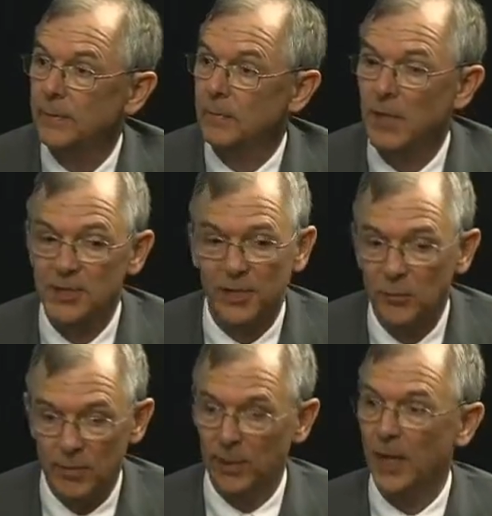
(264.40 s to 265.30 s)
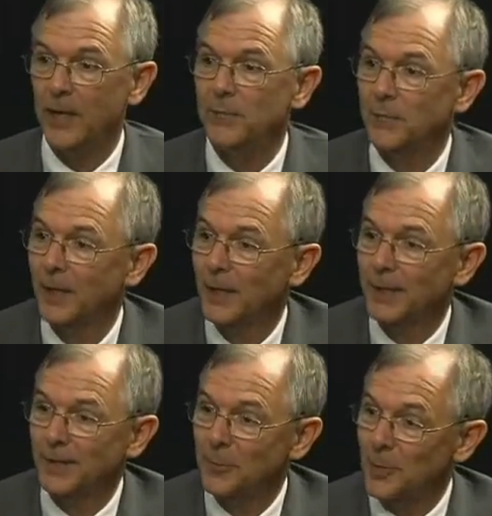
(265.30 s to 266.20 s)
messing with life,
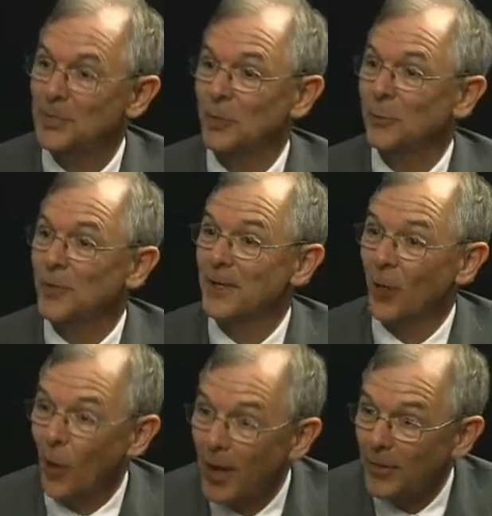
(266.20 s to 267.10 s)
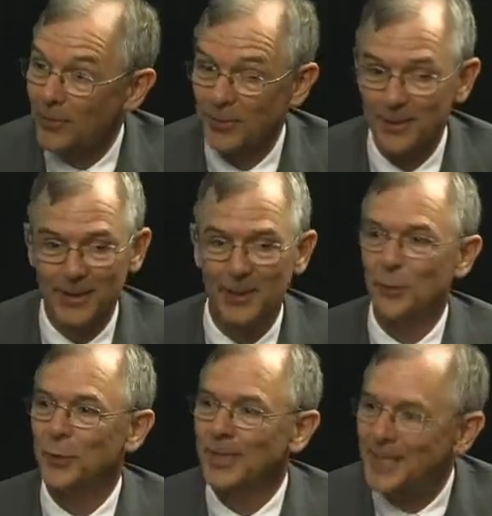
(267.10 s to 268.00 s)
you're messing with the author and the
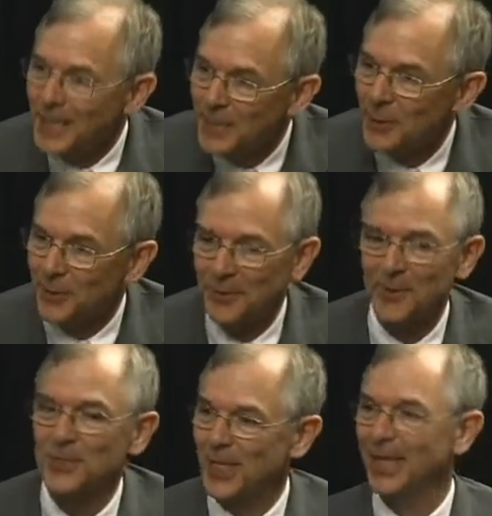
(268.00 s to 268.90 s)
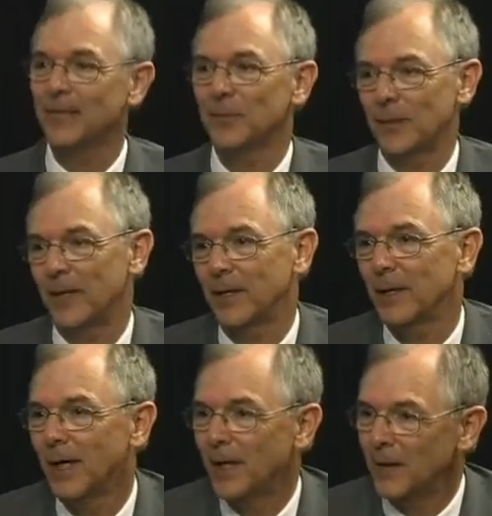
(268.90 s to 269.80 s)
redeemer and the sanctifier
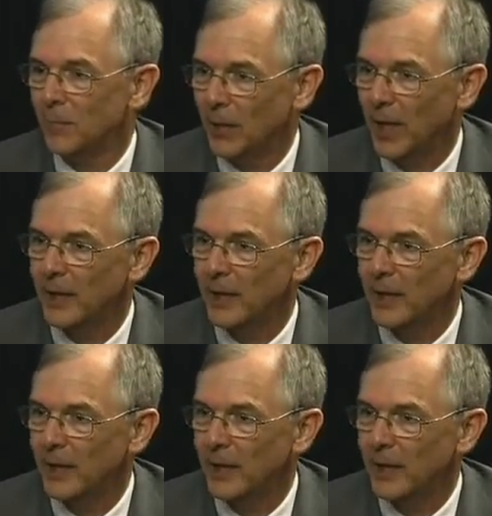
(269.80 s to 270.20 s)
of life.